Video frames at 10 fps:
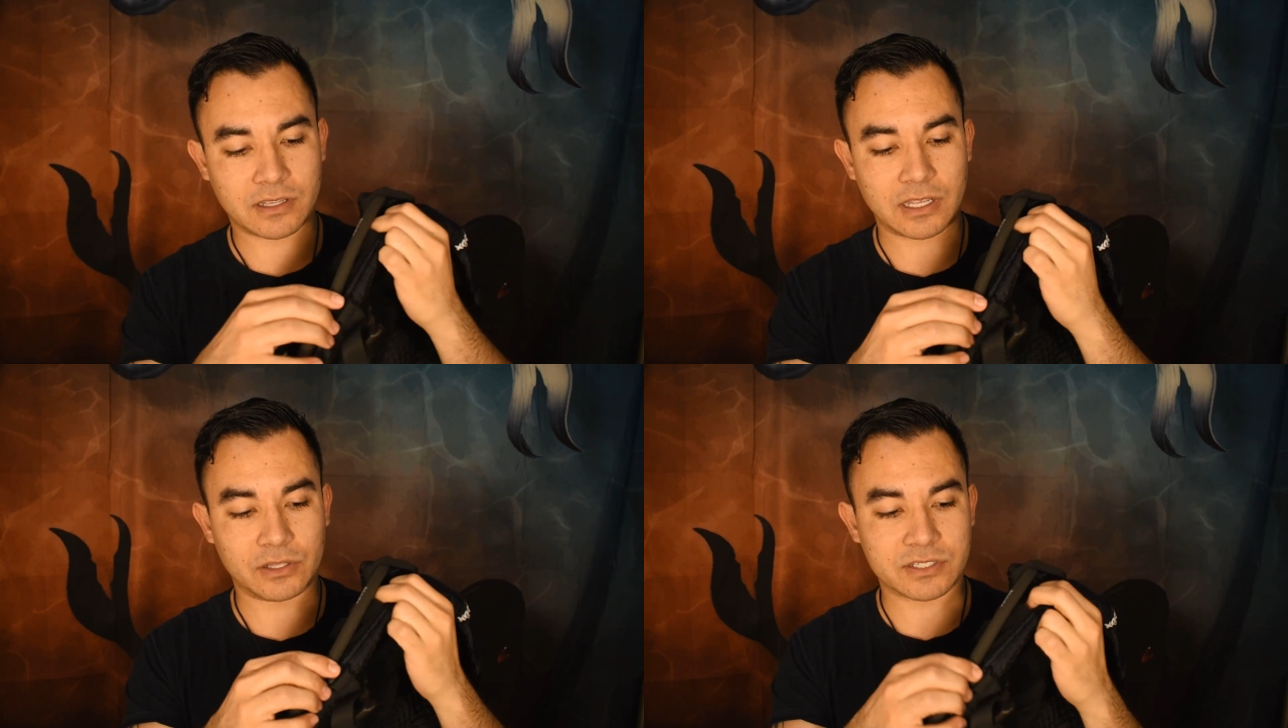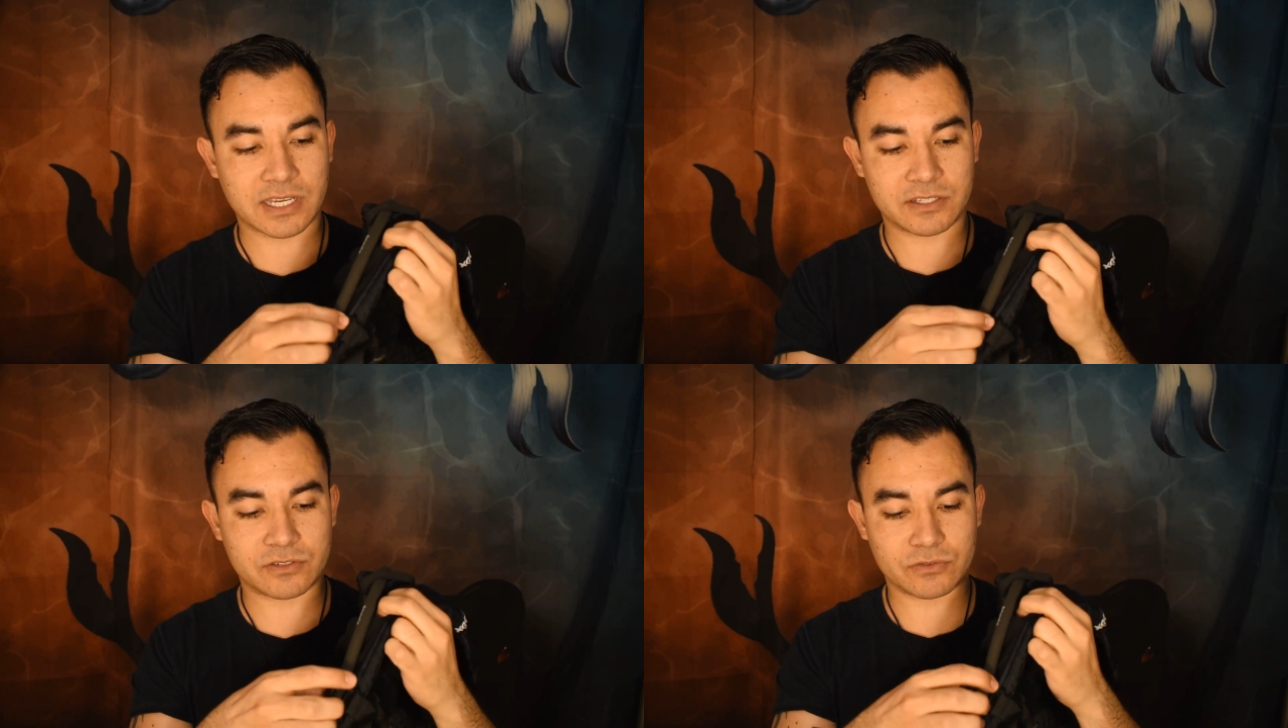it looks
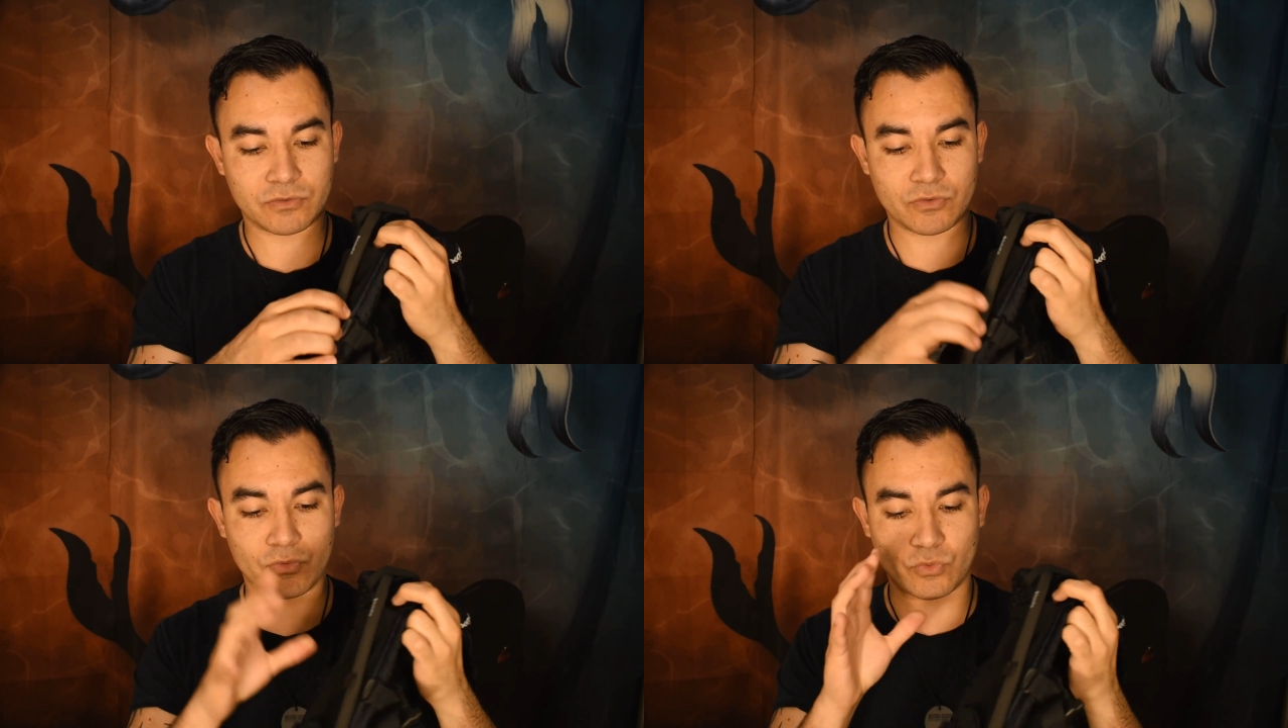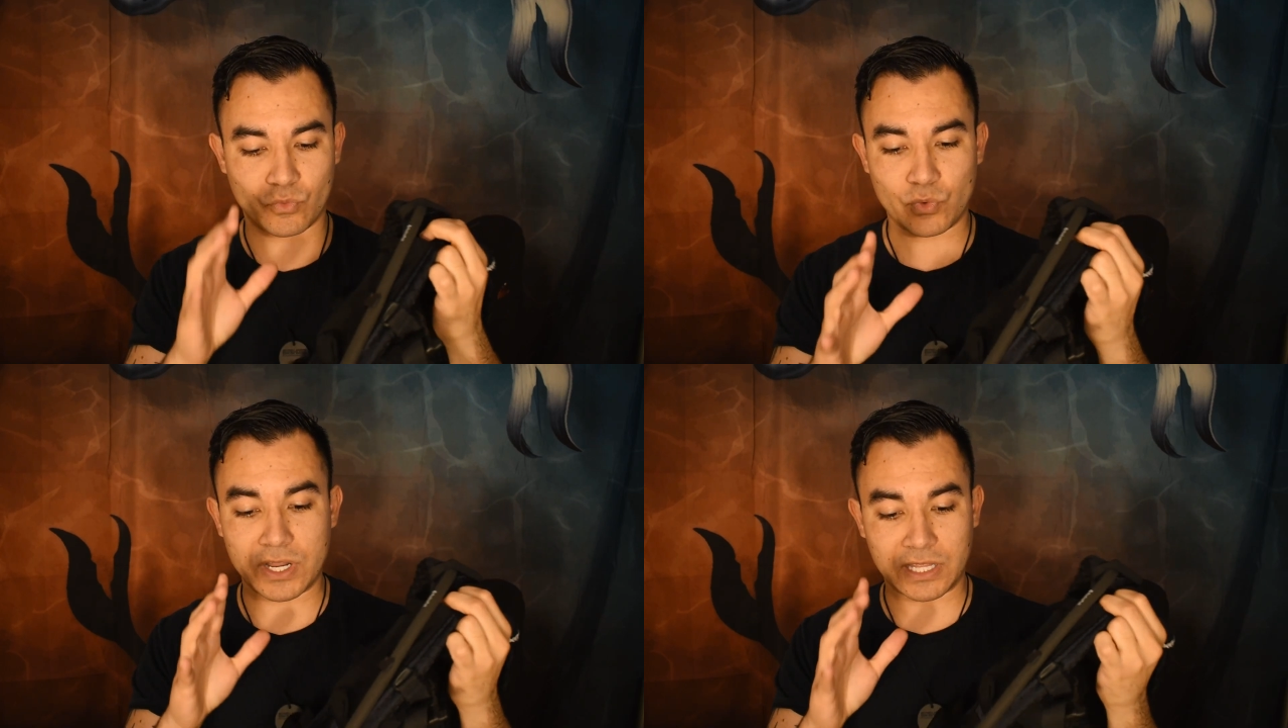like it's
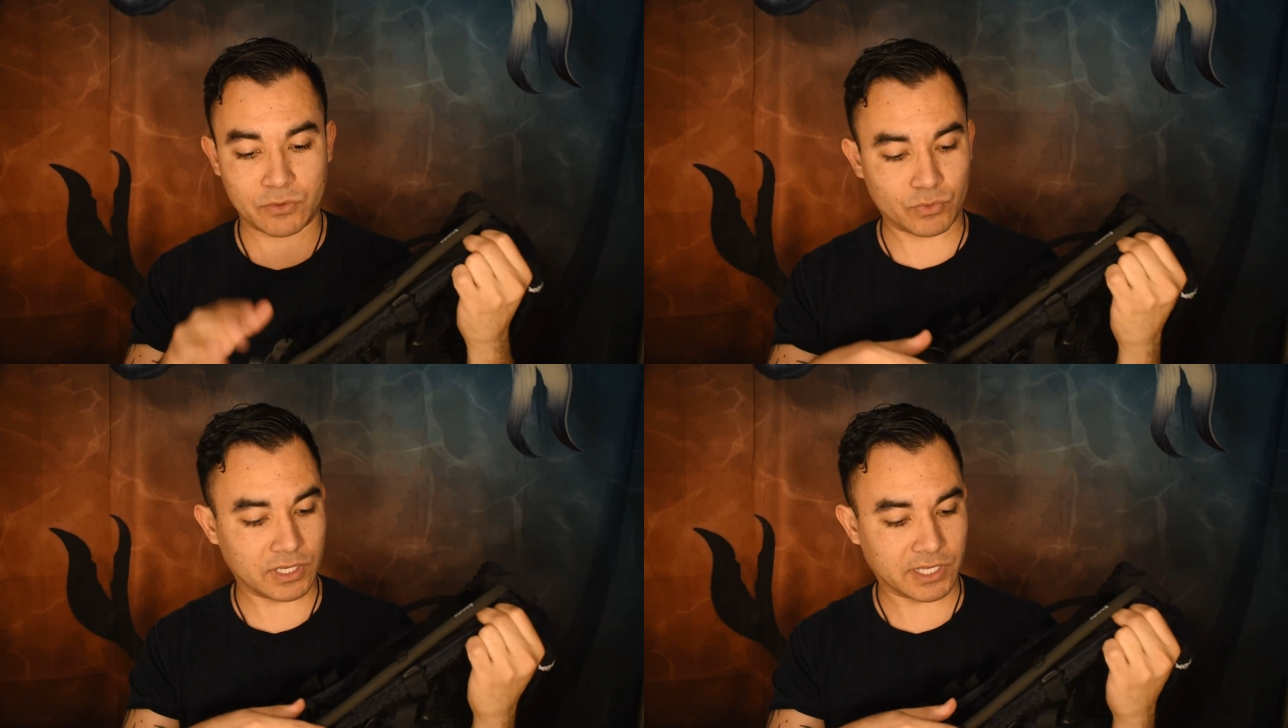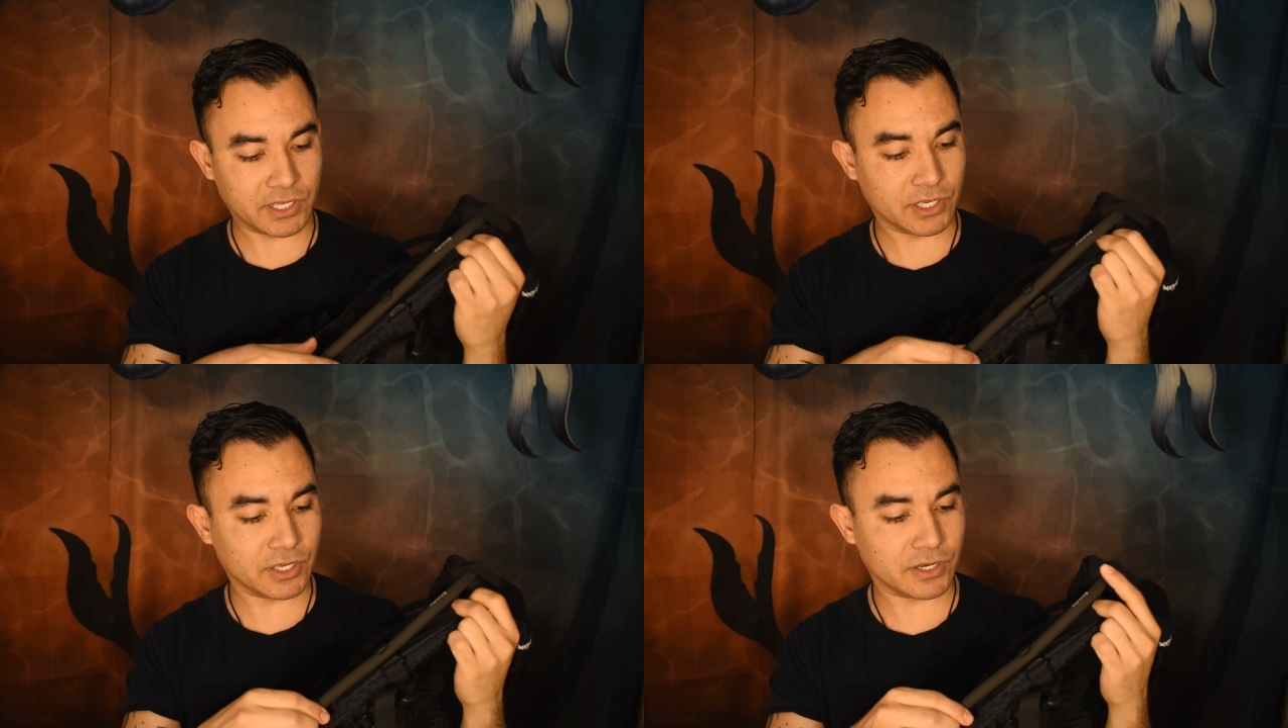really
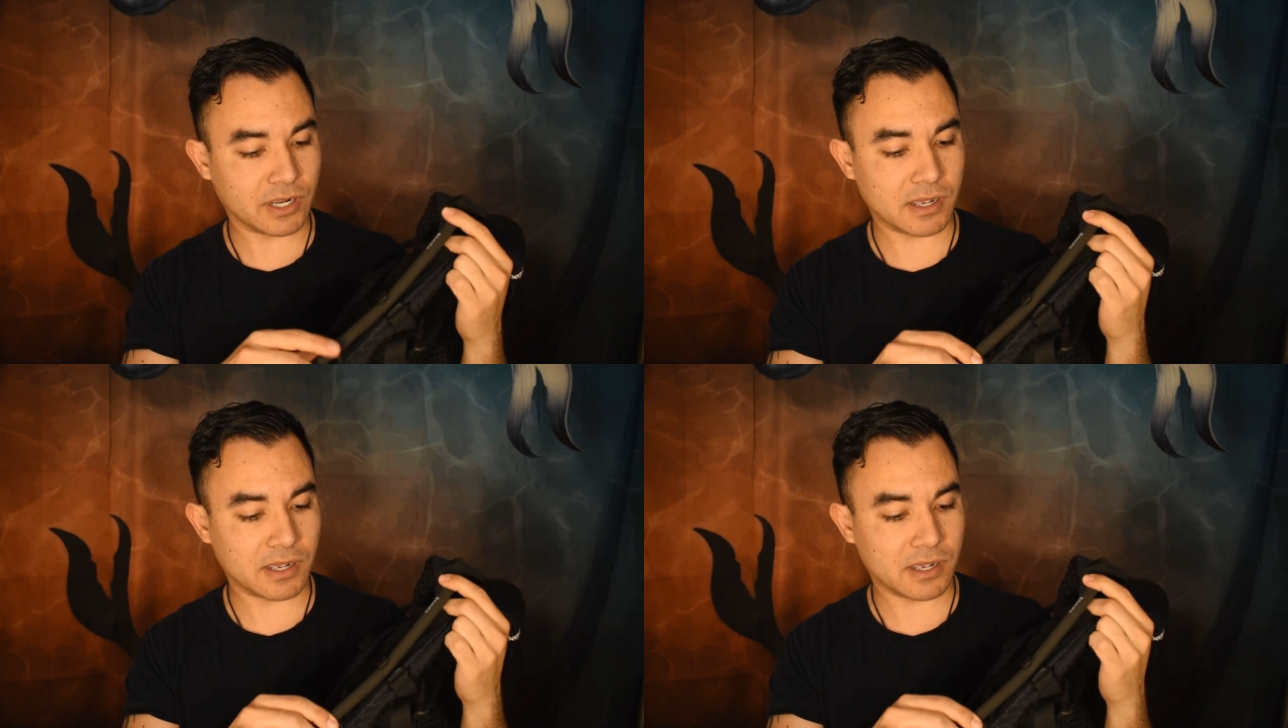good.